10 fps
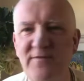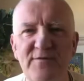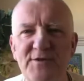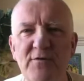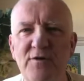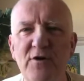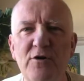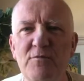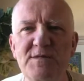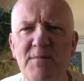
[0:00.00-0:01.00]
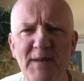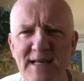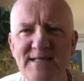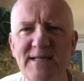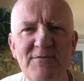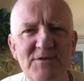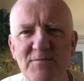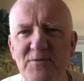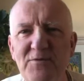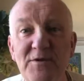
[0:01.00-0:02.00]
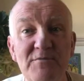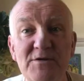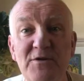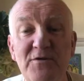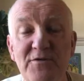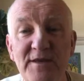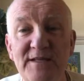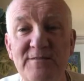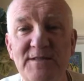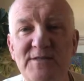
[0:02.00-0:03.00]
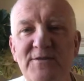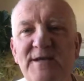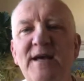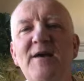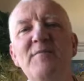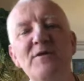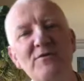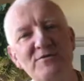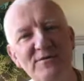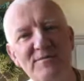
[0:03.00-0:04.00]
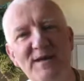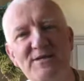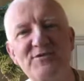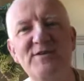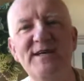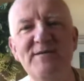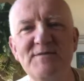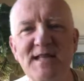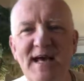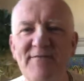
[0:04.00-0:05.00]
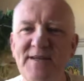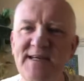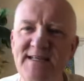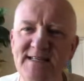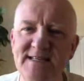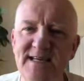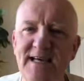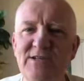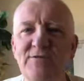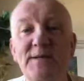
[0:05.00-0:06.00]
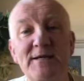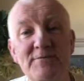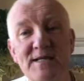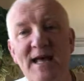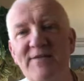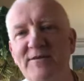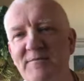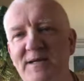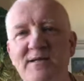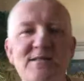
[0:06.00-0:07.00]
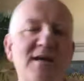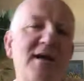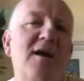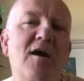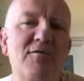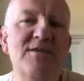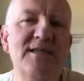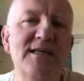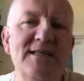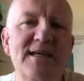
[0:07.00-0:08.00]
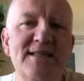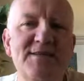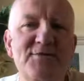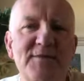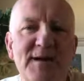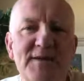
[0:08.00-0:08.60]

so for her it was a blessing, it was a boon, it was a good thing to be doing. But of course for the magistrate, he was laughing. He didn't say it to her, but he was laughing because obviously a district